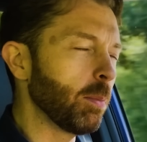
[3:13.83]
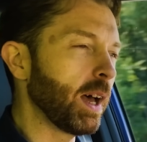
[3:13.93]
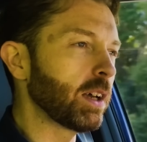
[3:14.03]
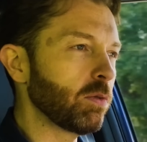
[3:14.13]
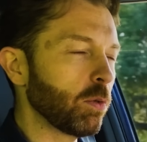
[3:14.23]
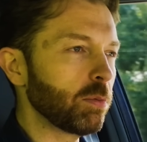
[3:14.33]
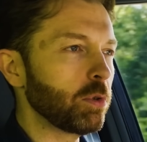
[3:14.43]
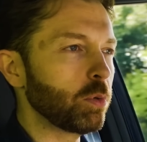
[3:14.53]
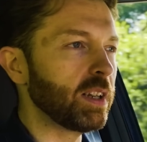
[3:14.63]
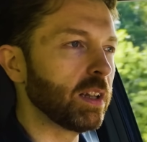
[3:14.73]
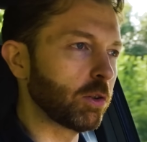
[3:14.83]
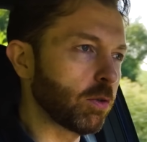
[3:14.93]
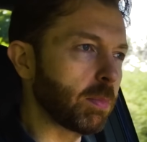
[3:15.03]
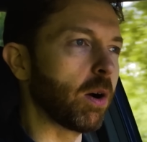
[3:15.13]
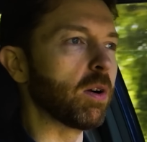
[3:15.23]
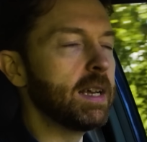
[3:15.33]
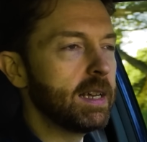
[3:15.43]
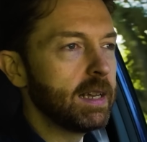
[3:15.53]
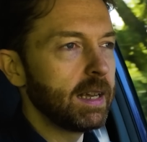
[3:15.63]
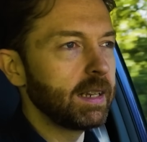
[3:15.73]
back and forth between electric power
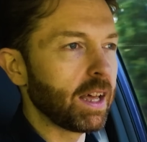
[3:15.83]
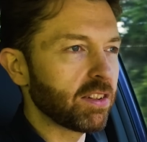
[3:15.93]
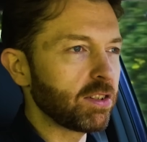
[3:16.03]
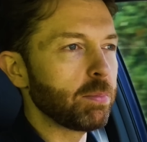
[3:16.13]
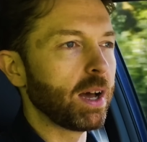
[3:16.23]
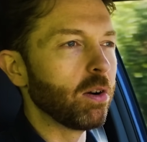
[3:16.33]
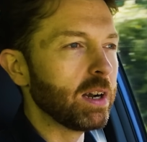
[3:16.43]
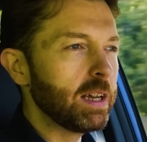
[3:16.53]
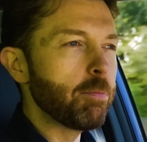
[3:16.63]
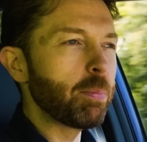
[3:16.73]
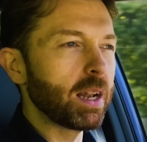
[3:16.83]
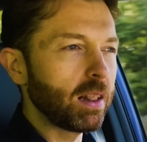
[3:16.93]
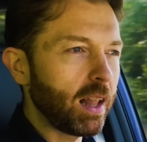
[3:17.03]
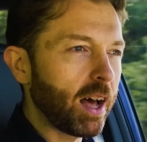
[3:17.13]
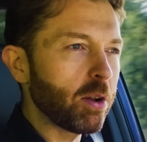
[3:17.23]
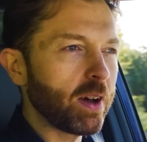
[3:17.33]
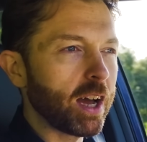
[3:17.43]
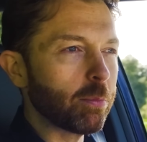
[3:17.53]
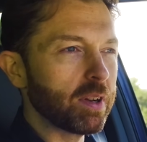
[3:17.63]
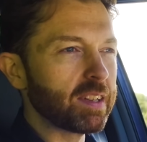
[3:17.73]
and gasoline power. And a lot of
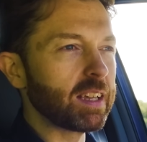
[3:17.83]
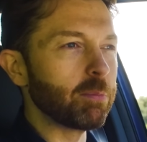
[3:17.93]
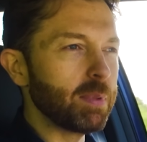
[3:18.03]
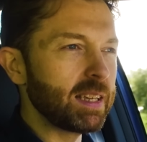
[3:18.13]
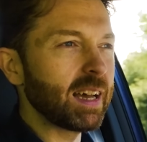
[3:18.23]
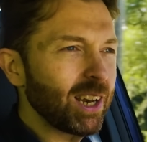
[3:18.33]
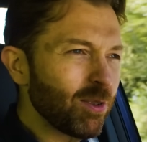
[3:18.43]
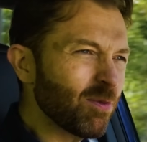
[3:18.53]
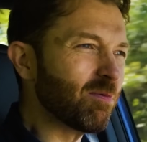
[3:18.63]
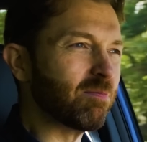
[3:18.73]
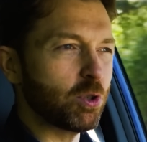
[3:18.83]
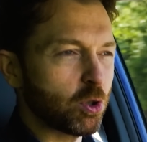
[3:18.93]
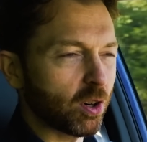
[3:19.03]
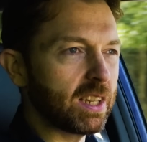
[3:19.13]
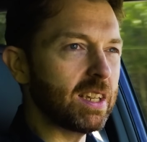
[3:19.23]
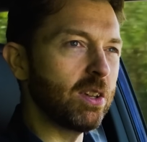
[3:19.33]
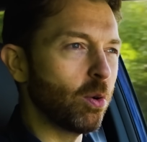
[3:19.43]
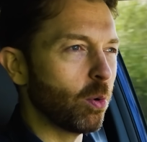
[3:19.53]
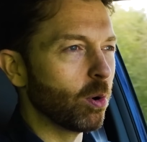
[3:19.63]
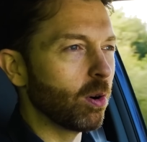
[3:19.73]
hybrids can be kind of jerky
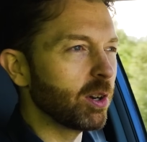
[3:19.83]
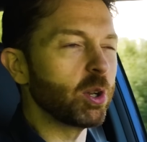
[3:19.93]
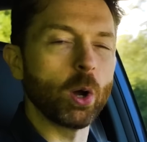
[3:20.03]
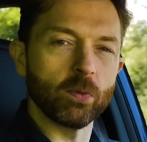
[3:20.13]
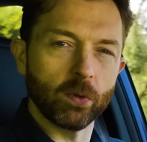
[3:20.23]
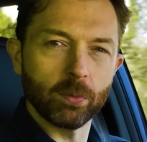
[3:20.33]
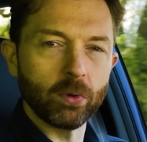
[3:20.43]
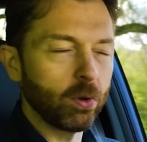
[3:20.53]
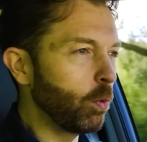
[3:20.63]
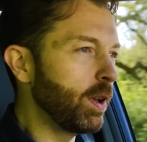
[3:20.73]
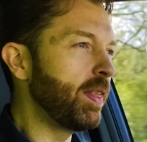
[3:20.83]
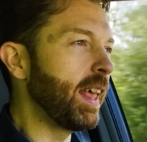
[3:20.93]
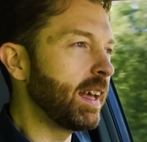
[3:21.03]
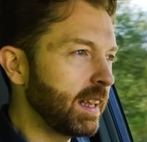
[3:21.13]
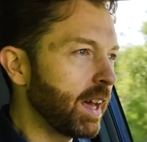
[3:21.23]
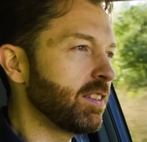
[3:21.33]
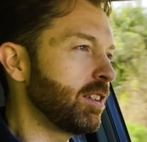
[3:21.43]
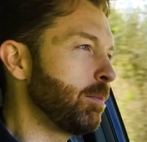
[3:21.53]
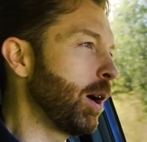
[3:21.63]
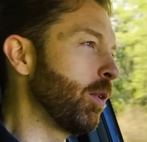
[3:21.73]
or uncomfortable when that
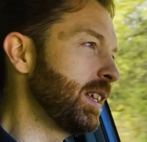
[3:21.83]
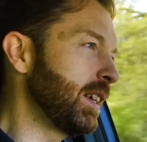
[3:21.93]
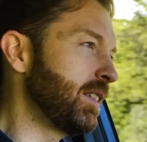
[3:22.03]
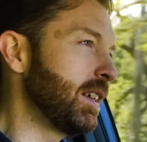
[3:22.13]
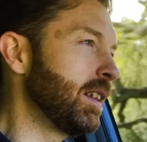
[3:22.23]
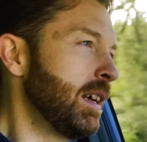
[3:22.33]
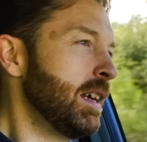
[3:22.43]
gasoline power kicks in.